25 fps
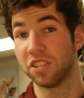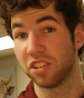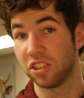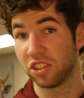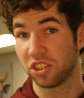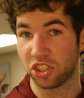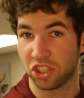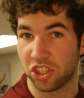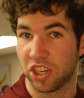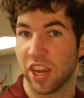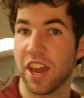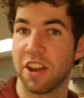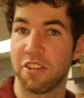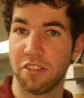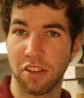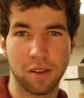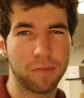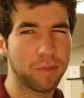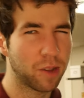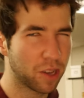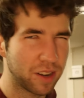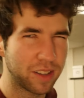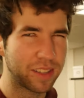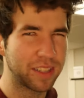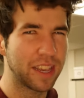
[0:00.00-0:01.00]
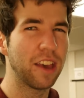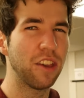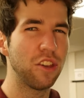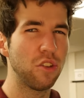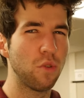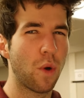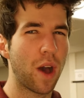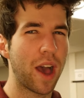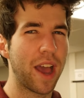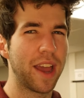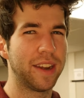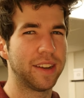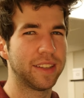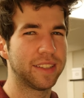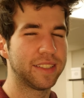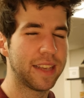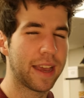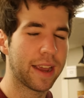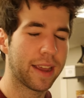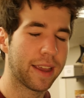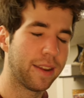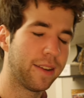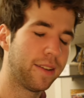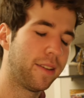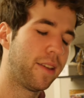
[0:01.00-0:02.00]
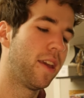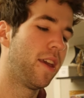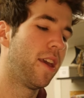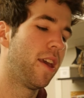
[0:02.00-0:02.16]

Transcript: to this channel. I'm going to tell you why in a second.